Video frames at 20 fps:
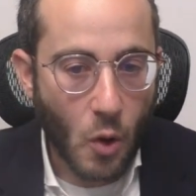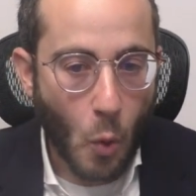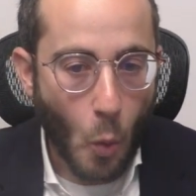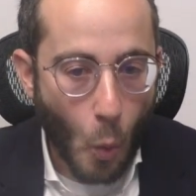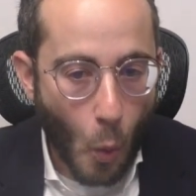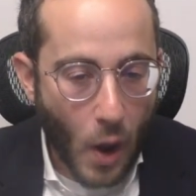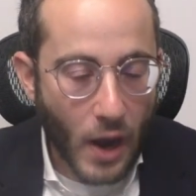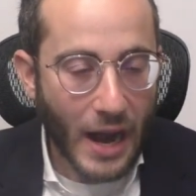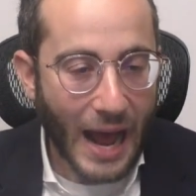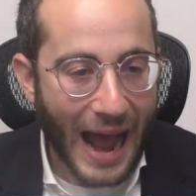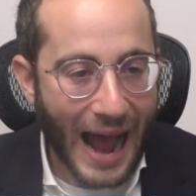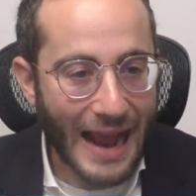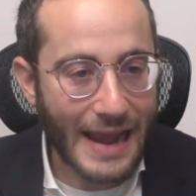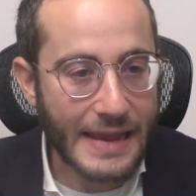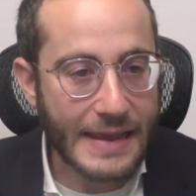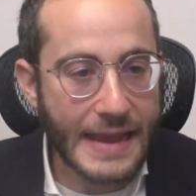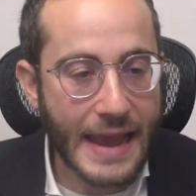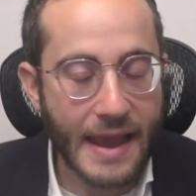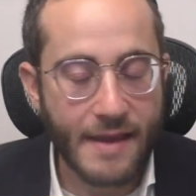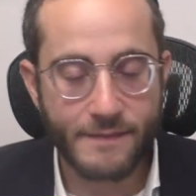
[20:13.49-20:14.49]
what I
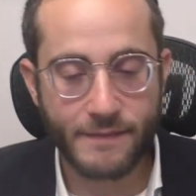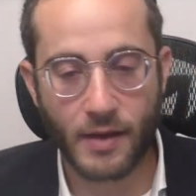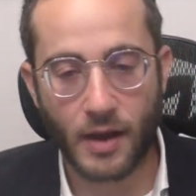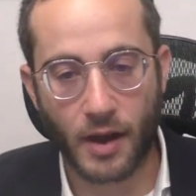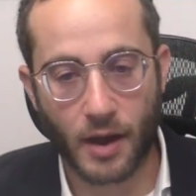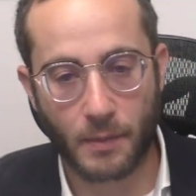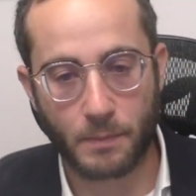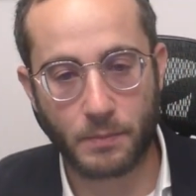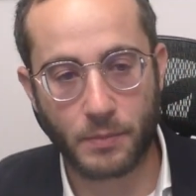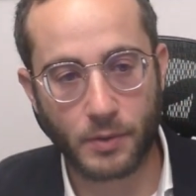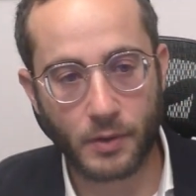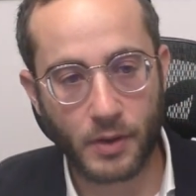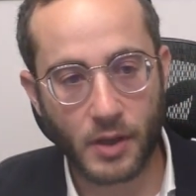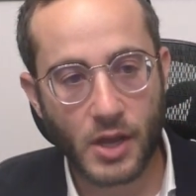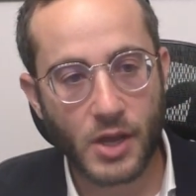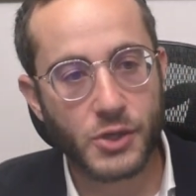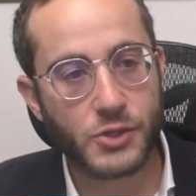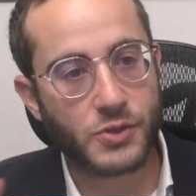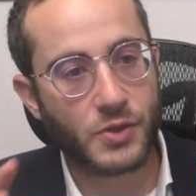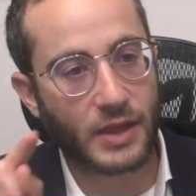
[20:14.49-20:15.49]
gave up
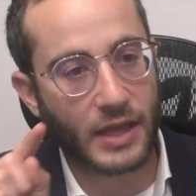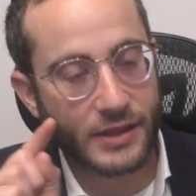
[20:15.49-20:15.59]
so